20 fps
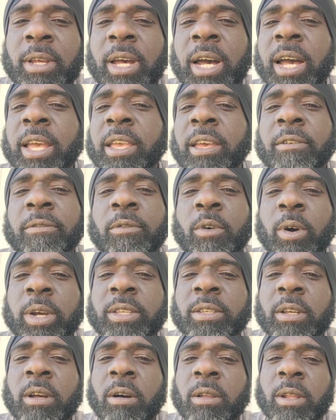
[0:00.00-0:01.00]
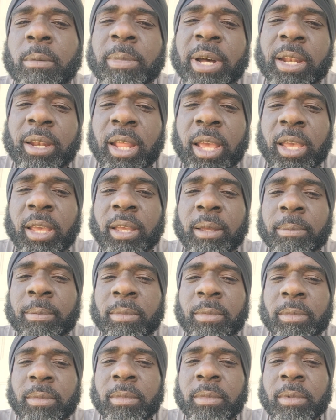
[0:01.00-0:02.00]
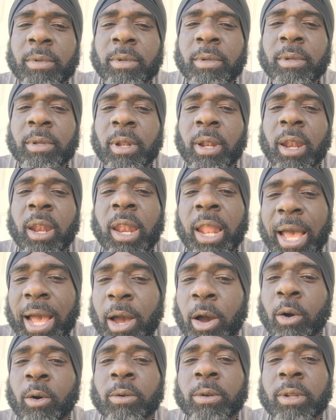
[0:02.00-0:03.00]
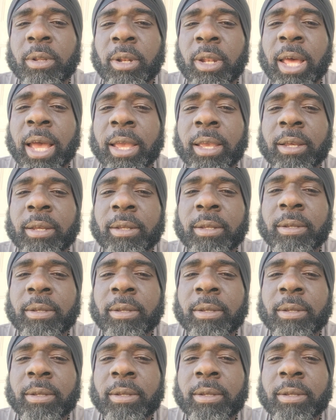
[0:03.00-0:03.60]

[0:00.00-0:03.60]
I hear a voice calling my name, loud, like.